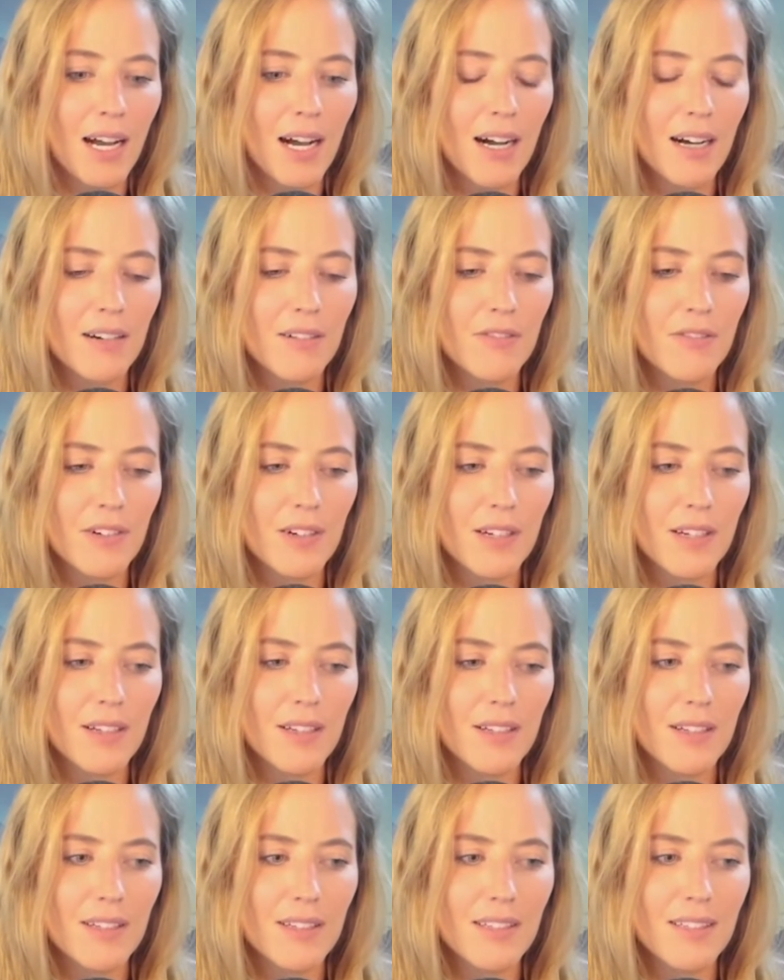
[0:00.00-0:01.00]
of
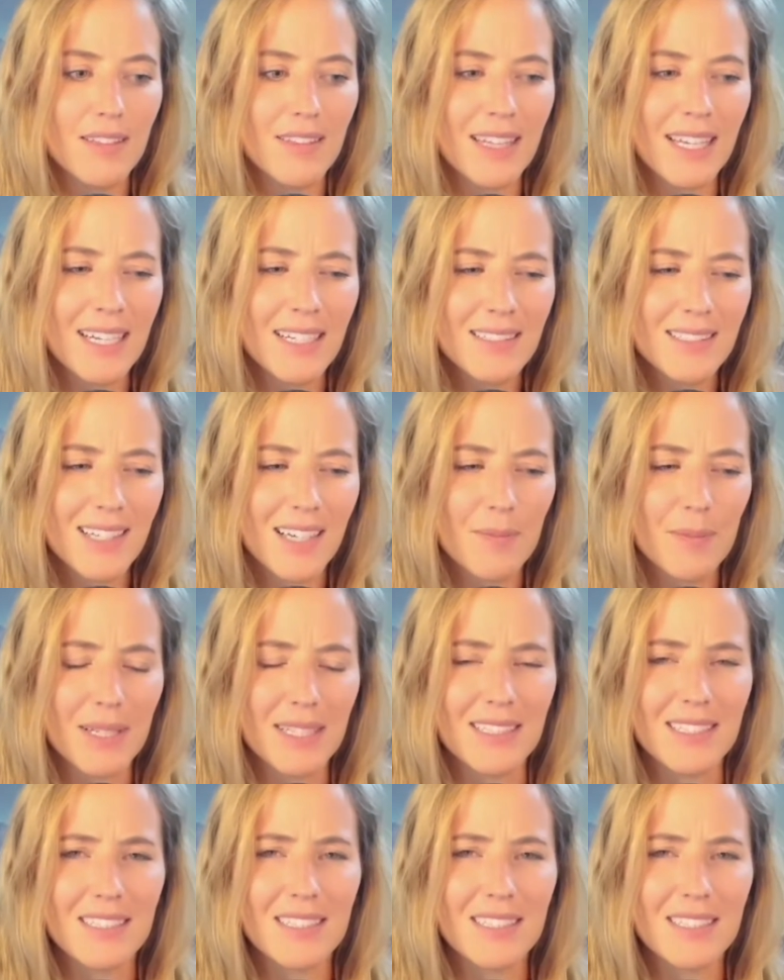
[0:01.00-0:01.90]
things I've been